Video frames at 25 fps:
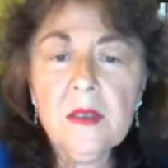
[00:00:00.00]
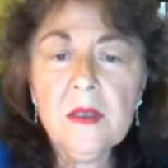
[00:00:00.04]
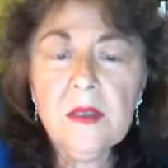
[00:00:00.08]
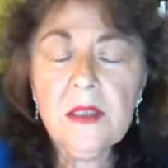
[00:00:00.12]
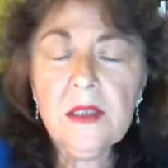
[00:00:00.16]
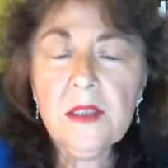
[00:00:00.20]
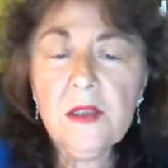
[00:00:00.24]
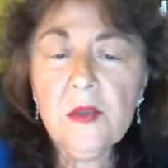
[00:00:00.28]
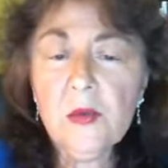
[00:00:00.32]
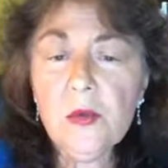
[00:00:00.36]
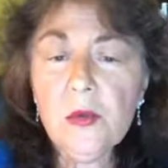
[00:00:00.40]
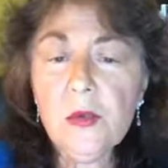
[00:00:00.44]

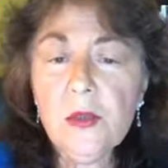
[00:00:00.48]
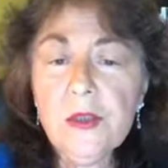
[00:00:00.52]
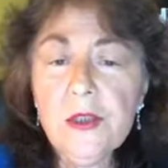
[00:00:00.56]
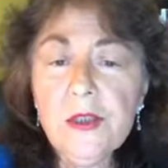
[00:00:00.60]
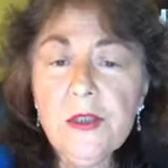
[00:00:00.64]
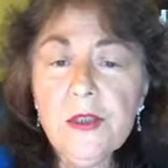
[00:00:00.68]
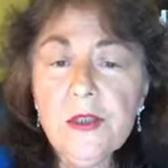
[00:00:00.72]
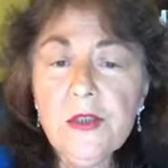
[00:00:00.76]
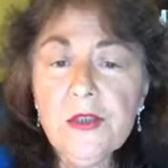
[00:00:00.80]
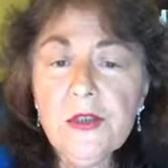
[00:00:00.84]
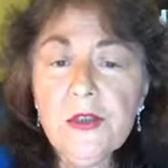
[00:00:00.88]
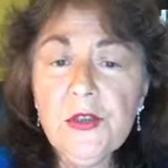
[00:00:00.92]
in
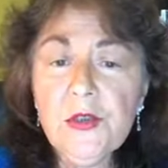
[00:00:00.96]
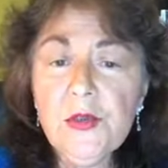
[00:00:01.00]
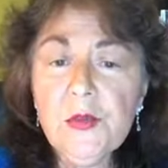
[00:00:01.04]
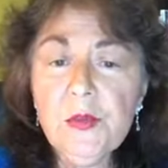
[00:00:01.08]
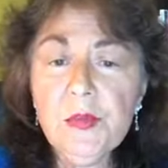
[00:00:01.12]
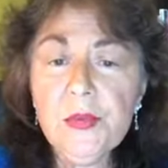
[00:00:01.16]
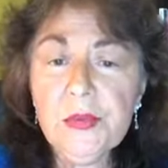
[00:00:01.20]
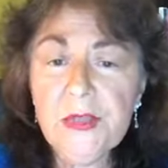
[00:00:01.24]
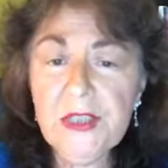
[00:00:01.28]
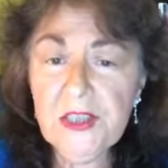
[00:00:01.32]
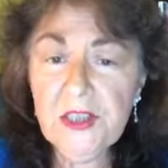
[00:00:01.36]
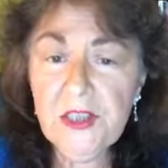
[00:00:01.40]
order to
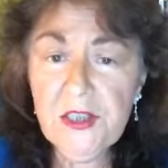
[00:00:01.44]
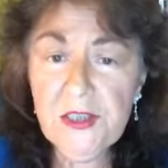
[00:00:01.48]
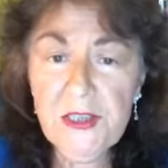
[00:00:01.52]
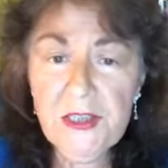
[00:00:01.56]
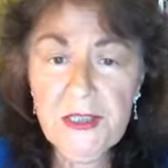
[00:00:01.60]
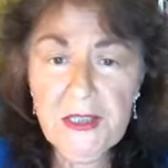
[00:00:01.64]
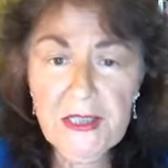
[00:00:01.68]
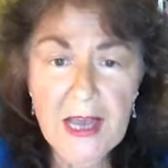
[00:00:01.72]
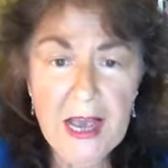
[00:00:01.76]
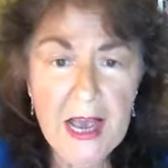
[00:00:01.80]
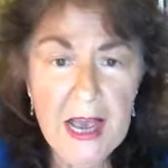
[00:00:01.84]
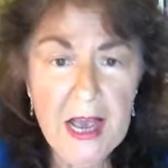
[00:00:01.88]
bridge the
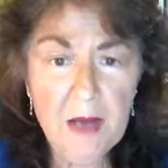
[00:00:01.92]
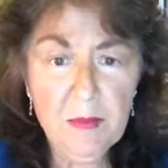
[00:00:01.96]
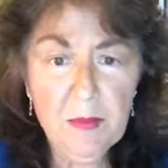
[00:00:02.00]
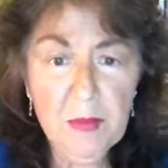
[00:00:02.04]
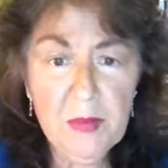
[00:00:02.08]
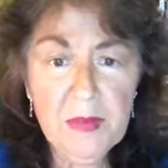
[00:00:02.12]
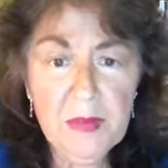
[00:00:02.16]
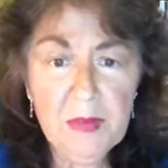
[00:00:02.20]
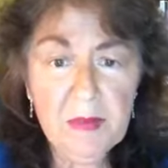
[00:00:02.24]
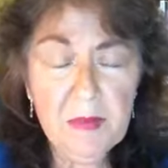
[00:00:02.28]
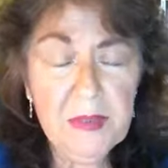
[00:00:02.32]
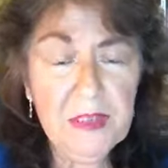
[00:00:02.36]
gap
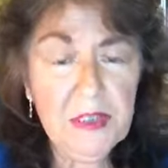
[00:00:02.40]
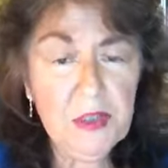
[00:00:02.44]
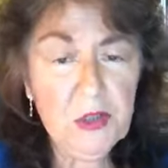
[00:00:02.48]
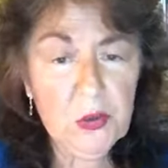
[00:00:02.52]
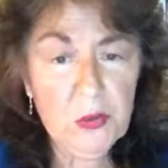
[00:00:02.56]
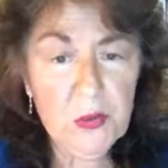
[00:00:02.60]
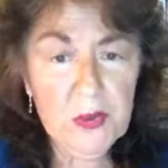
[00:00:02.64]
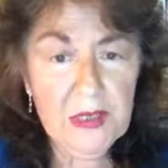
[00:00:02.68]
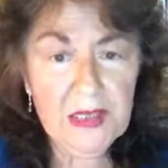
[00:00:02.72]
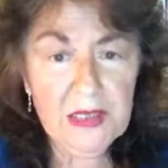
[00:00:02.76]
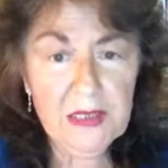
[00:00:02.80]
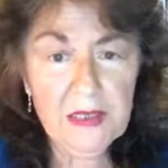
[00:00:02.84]

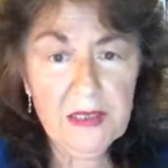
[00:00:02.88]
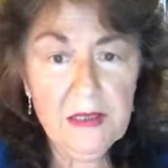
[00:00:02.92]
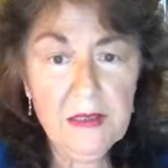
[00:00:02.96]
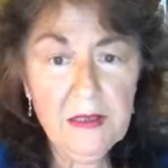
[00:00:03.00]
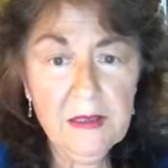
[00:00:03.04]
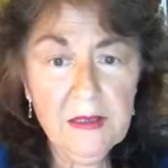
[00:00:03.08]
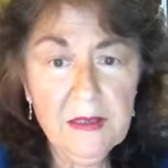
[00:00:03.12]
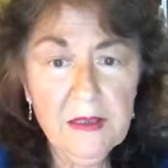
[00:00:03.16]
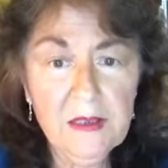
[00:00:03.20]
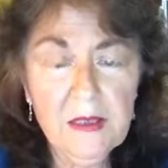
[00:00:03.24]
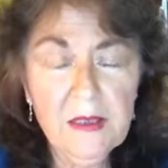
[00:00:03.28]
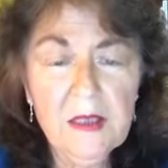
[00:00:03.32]
between
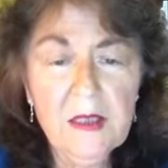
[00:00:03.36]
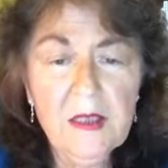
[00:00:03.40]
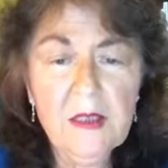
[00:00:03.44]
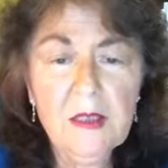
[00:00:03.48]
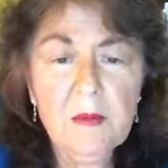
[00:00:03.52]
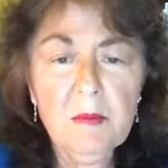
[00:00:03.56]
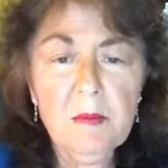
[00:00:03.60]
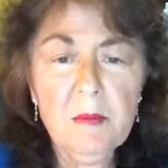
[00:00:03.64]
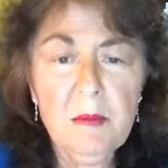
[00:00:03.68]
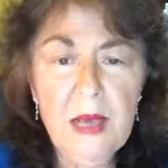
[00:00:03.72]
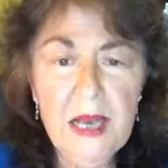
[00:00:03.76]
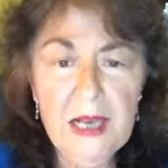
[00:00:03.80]

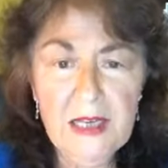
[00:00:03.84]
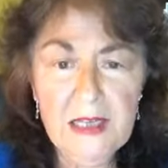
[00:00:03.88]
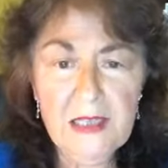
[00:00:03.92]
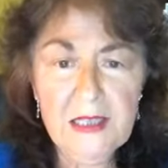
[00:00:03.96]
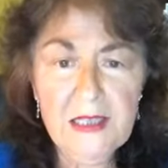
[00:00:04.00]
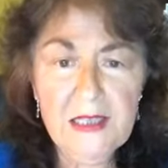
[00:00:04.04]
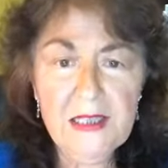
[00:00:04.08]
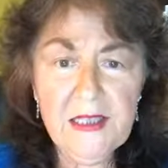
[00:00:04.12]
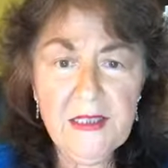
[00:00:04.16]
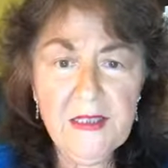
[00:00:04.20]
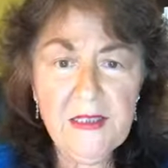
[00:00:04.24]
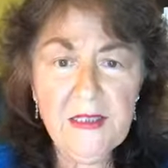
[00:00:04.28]

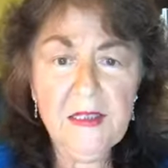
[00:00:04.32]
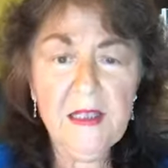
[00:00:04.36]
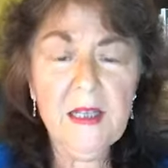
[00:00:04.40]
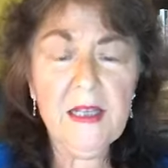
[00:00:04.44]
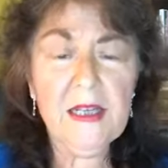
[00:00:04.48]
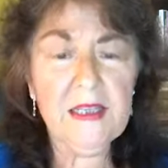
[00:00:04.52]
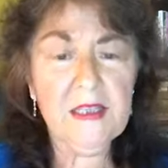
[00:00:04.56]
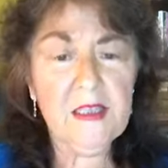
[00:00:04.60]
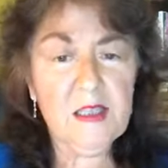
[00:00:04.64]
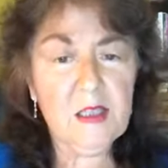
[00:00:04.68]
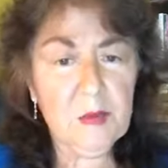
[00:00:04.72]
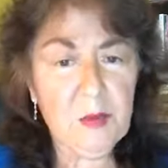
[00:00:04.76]
medicine
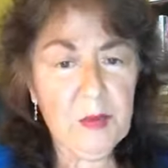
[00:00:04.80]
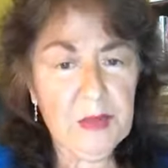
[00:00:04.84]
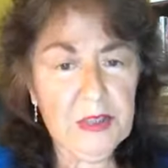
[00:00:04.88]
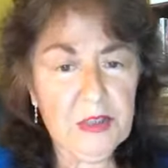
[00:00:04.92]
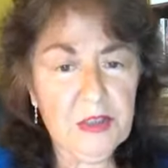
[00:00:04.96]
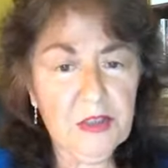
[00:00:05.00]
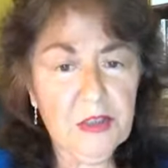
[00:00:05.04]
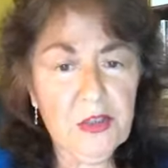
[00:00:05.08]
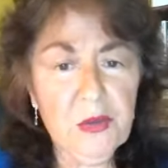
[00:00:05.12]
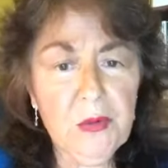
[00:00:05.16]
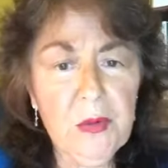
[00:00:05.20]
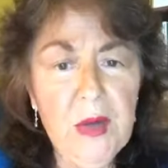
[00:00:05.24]
and
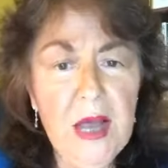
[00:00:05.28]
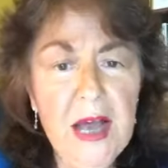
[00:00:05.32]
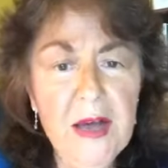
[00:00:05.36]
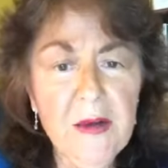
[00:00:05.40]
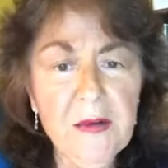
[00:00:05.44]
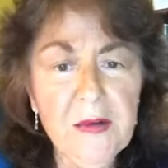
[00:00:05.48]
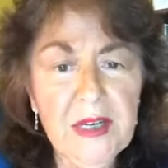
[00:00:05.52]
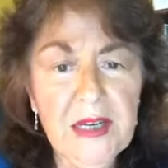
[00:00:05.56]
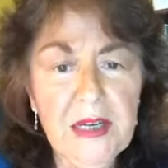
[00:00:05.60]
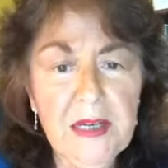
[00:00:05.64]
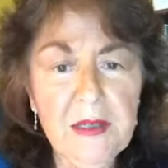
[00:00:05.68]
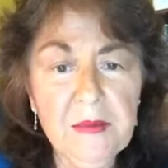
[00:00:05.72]

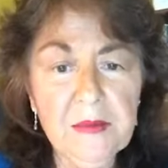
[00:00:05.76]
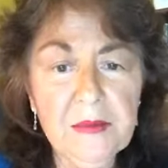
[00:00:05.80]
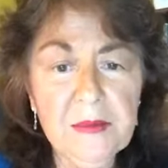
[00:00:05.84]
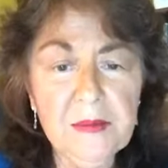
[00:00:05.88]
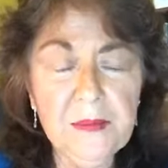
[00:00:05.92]
spirituality